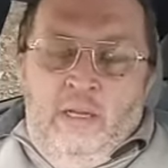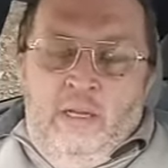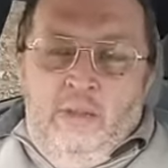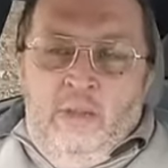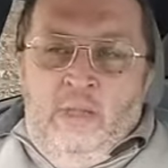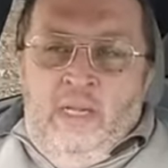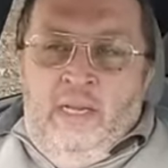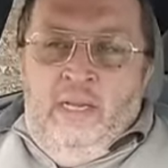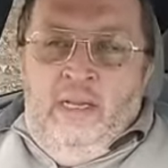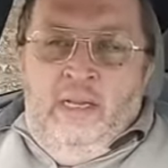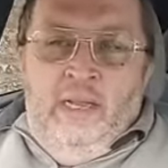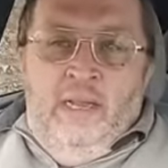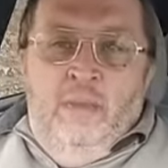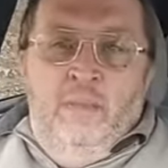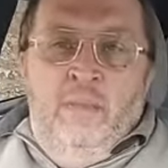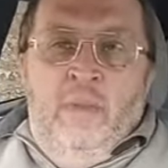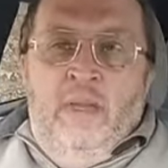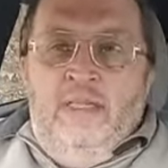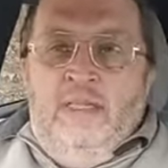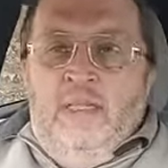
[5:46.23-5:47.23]
then
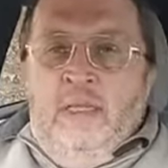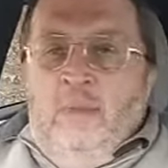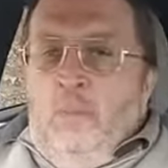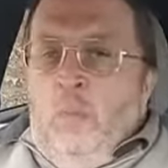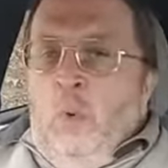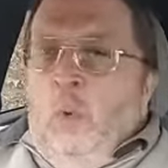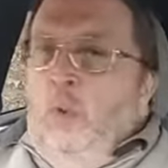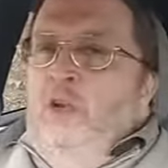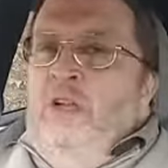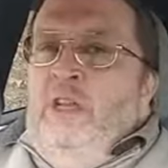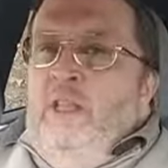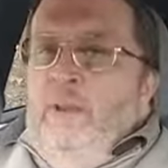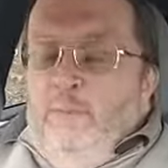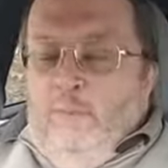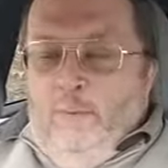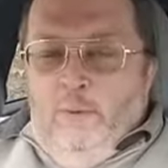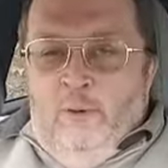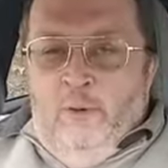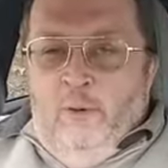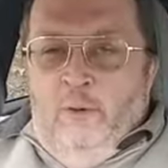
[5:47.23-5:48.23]
it makes it more
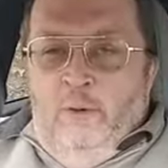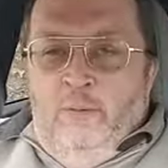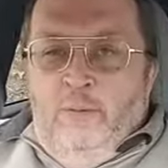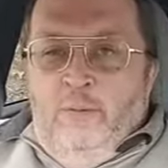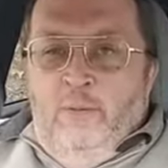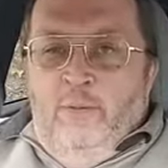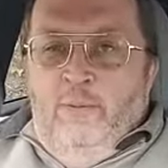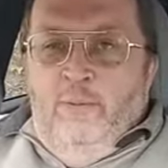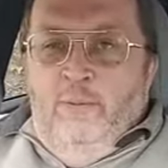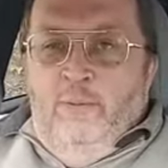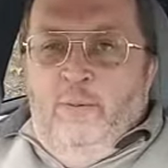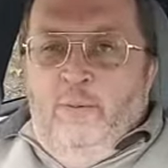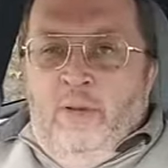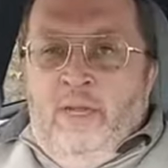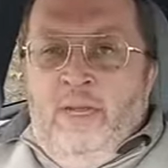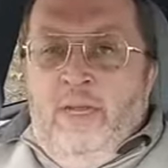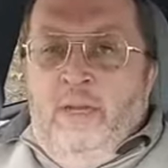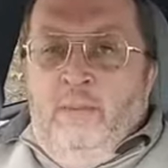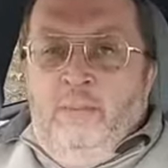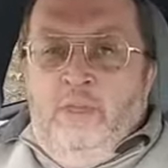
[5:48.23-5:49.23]
difficult for
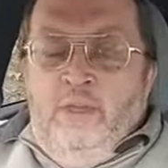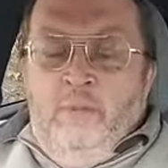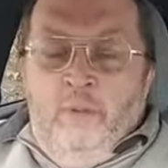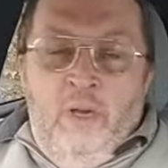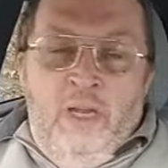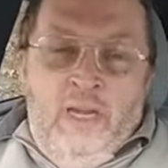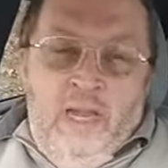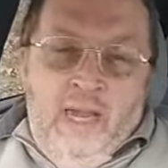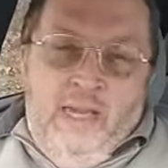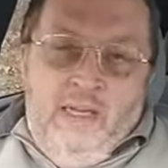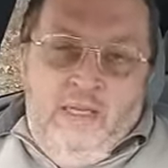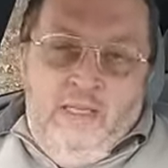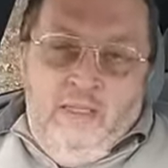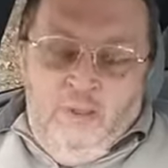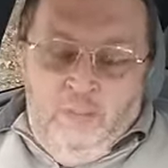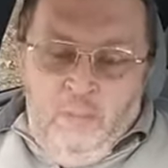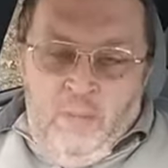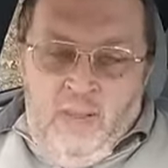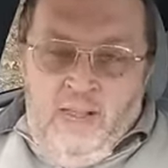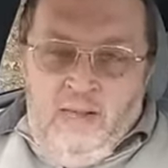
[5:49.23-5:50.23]
Him to regain
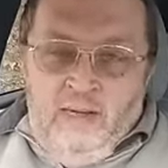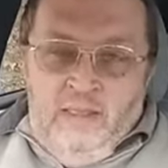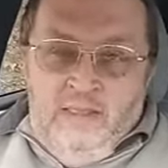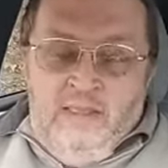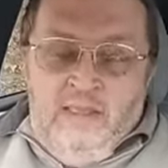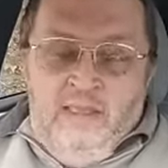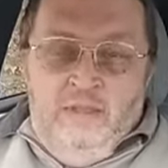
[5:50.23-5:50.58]
His balance.